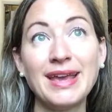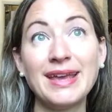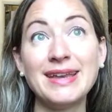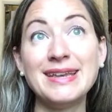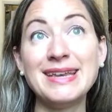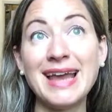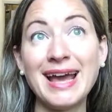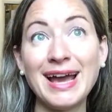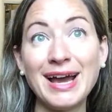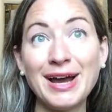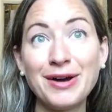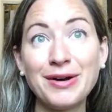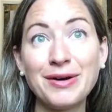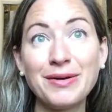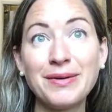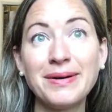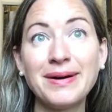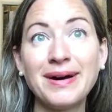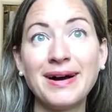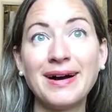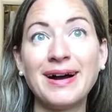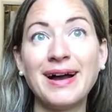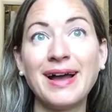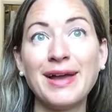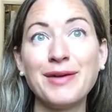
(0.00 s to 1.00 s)

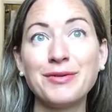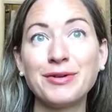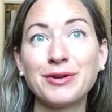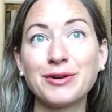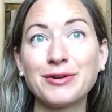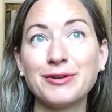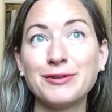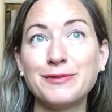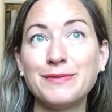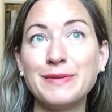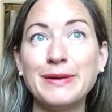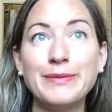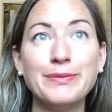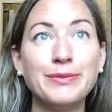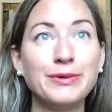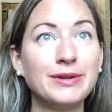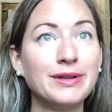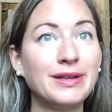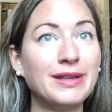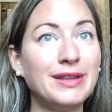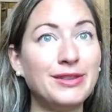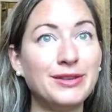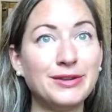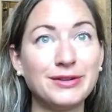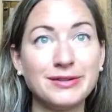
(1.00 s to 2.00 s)
Now I work with people
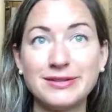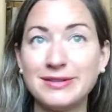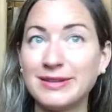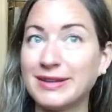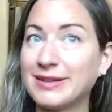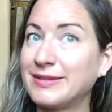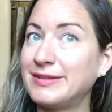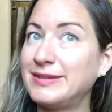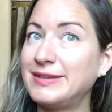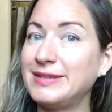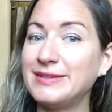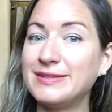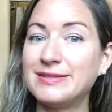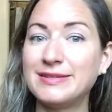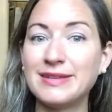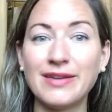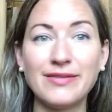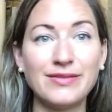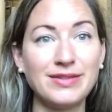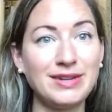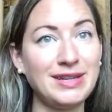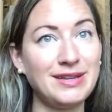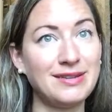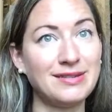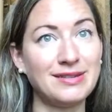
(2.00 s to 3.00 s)
in their 60s,
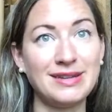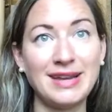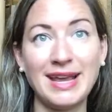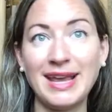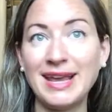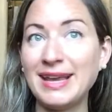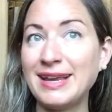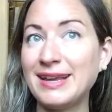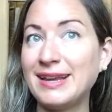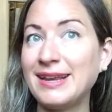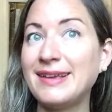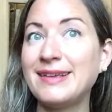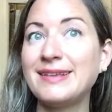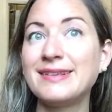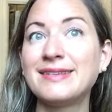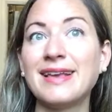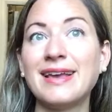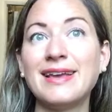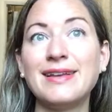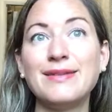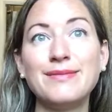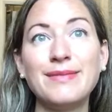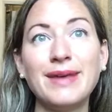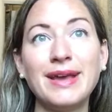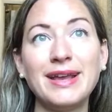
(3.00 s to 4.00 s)
70s, and 80s,
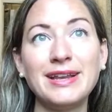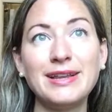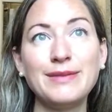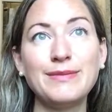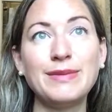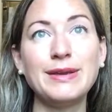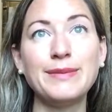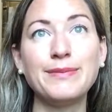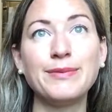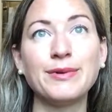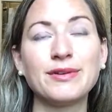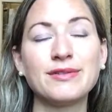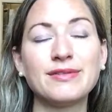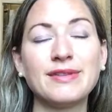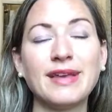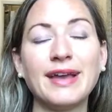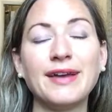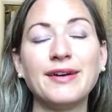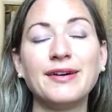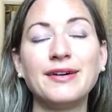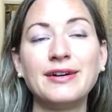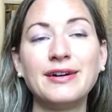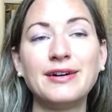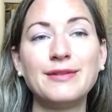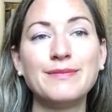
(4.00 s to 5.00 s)
and many people say,
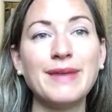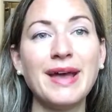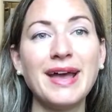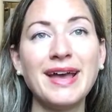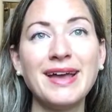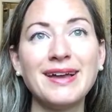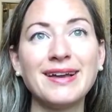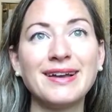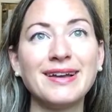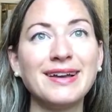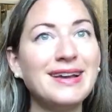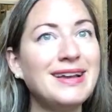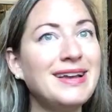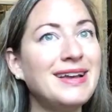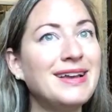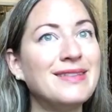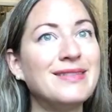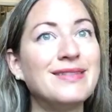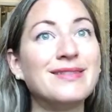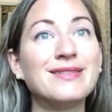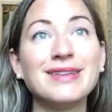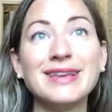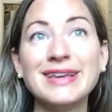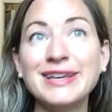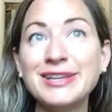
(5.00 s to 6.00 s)
oh, Meg,
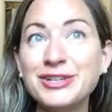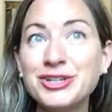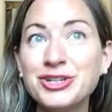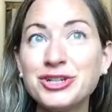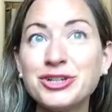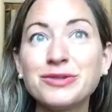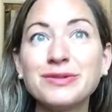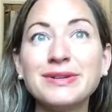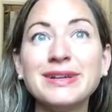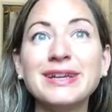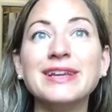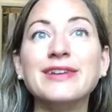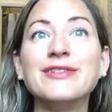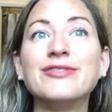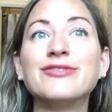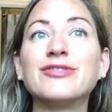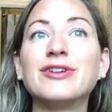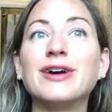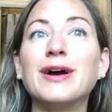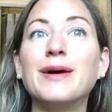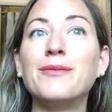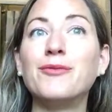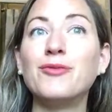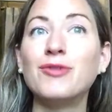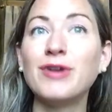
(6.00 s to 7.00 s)
this injury
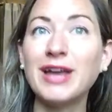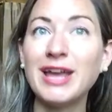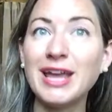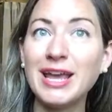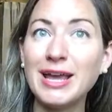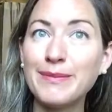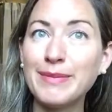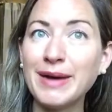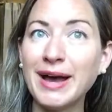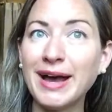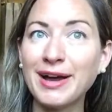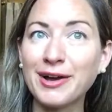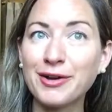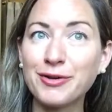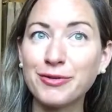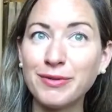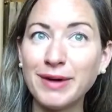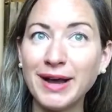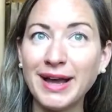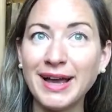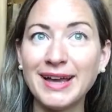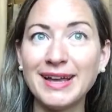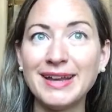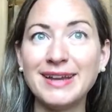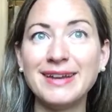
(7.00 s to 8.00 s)
from way back
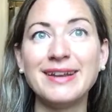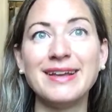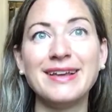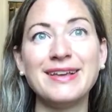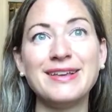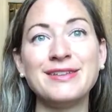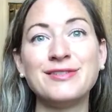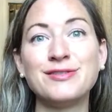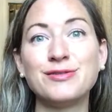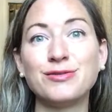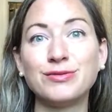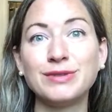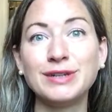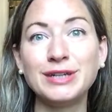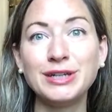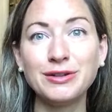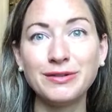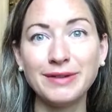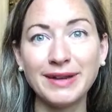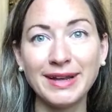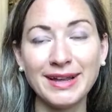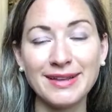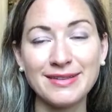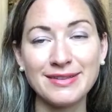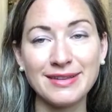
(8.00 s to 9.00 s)
when is
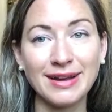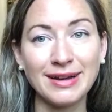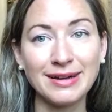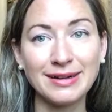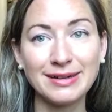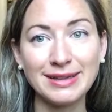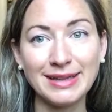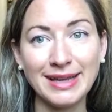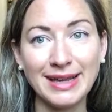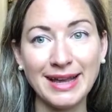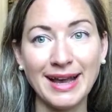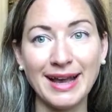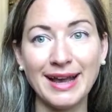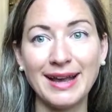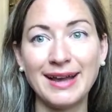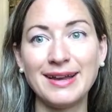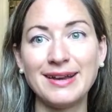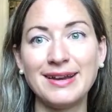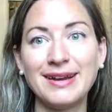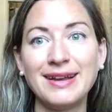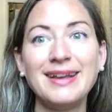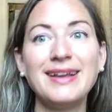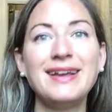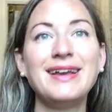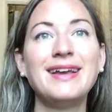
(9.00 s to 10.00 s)
rearing its ugly
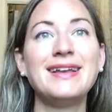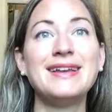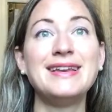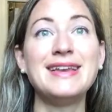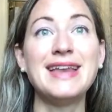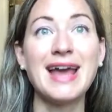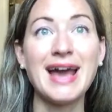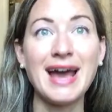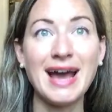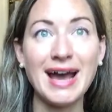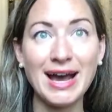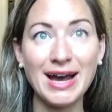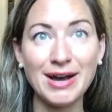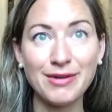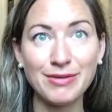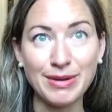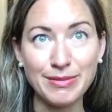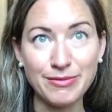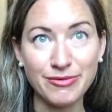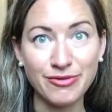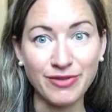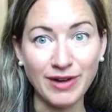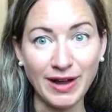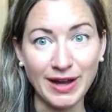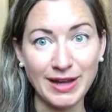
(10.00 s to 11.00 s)
head. Now
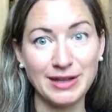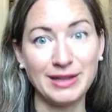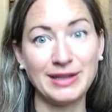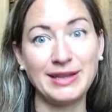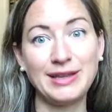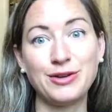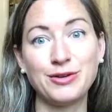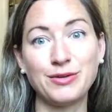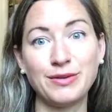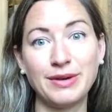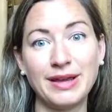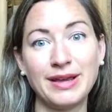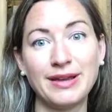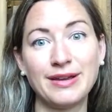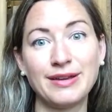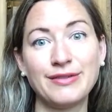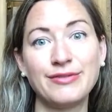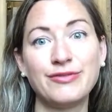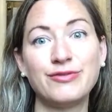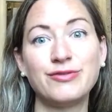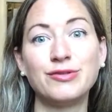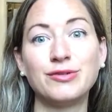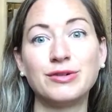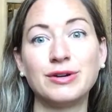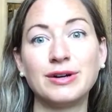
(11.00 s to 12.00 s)
I'm finally going
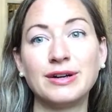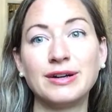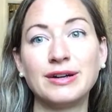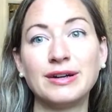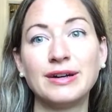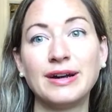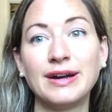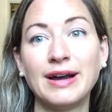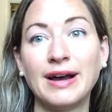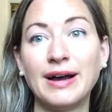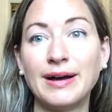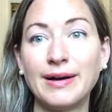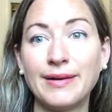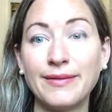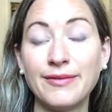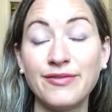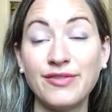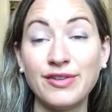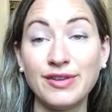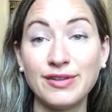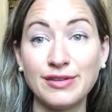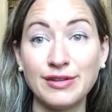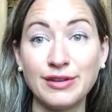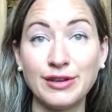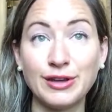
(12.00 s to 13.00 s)
for
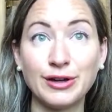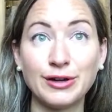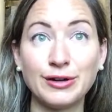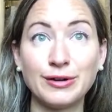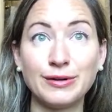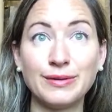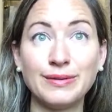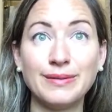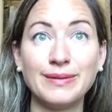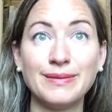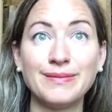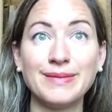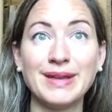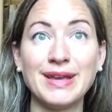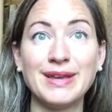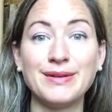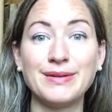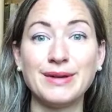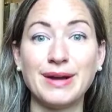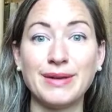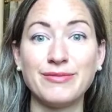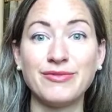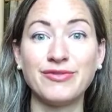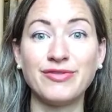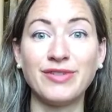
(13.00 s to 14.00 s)
physio, and
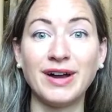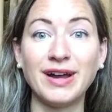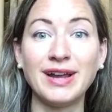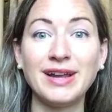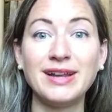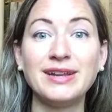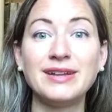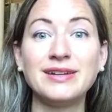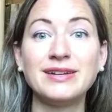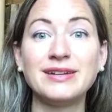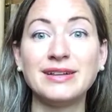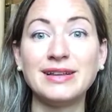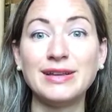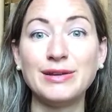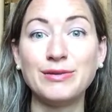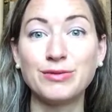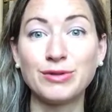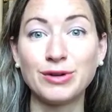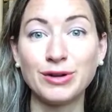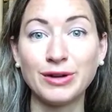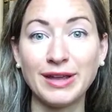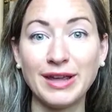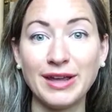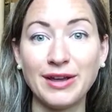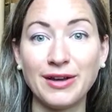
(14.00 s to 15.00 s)
I'm finally
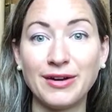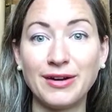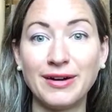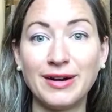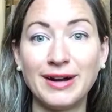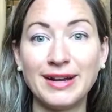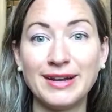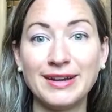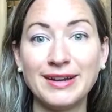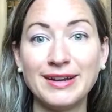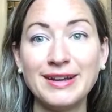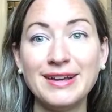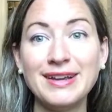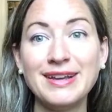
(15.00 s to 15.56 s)
working on